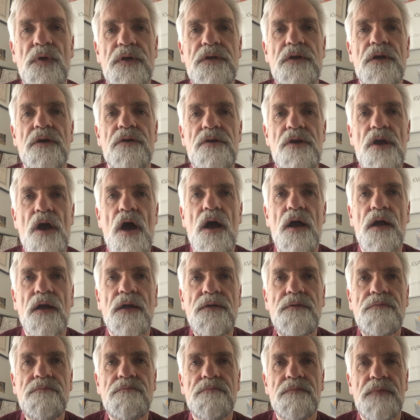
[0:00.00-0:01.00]
When you're
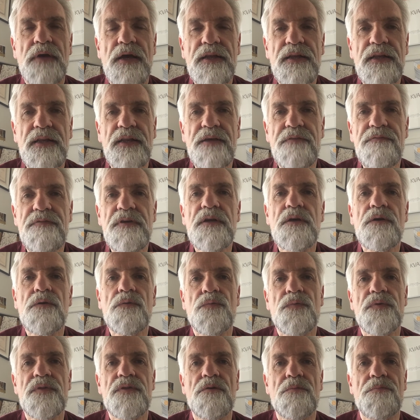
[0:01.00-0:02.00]
young and
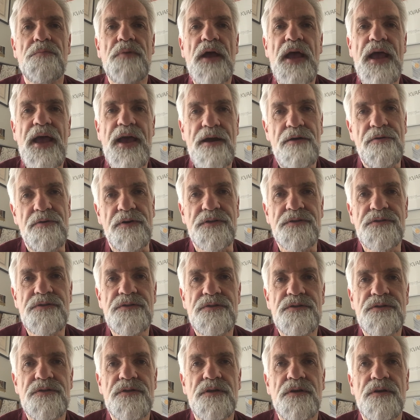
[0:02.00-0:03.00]
living with your
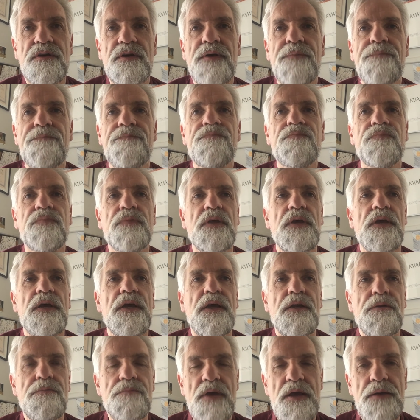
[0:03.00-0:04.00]
parents,
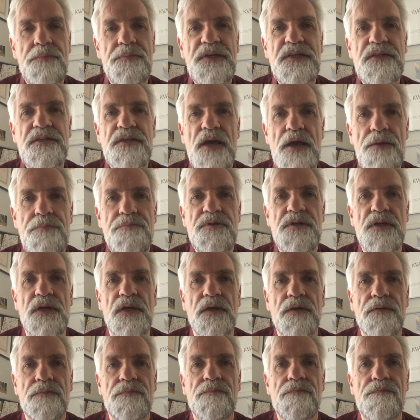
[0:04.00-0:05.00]
it may be
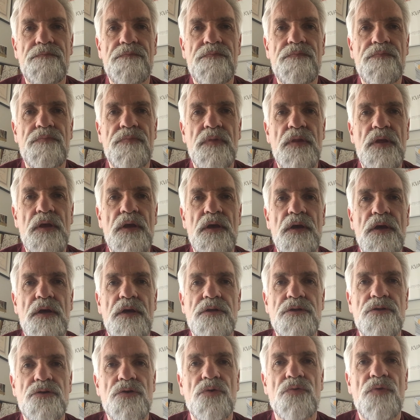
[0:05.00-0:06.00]
tempting
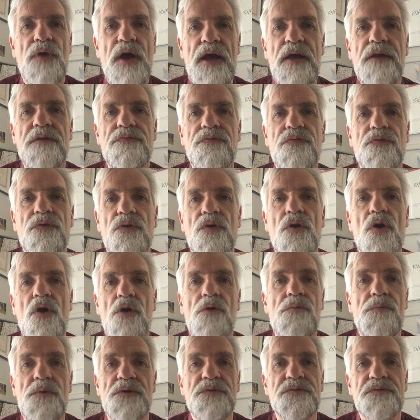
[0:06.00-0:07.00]
to write for
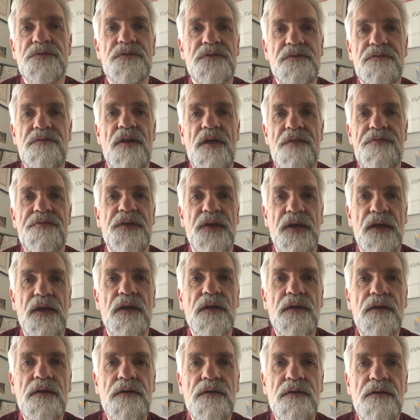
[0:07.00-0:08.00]
almost nothing,
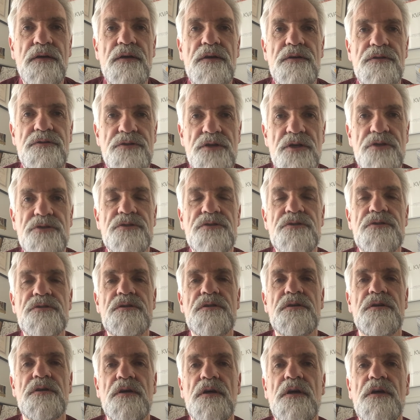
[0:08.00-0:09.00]

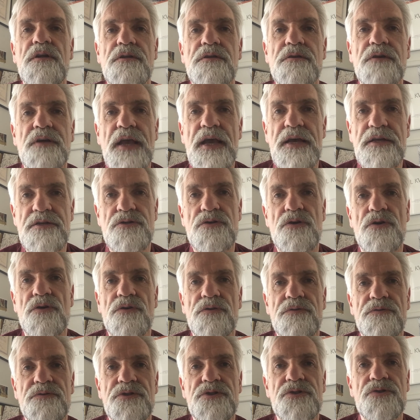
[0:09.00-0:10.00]
just to get
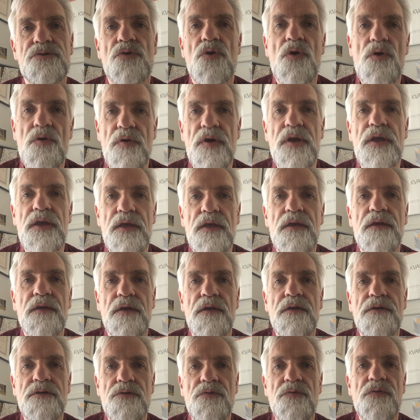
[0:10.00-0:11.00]
your story
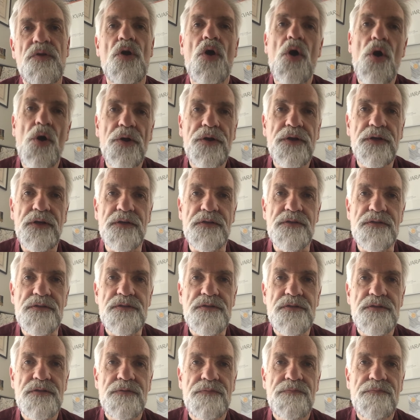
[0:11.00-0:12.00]
to the
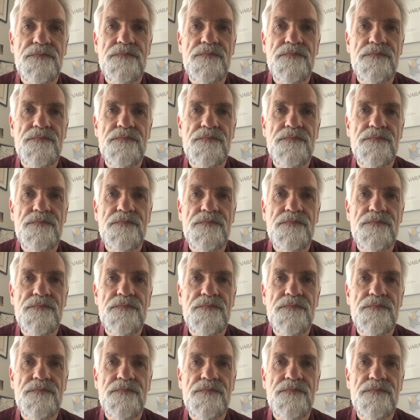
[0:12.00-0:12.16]
audience.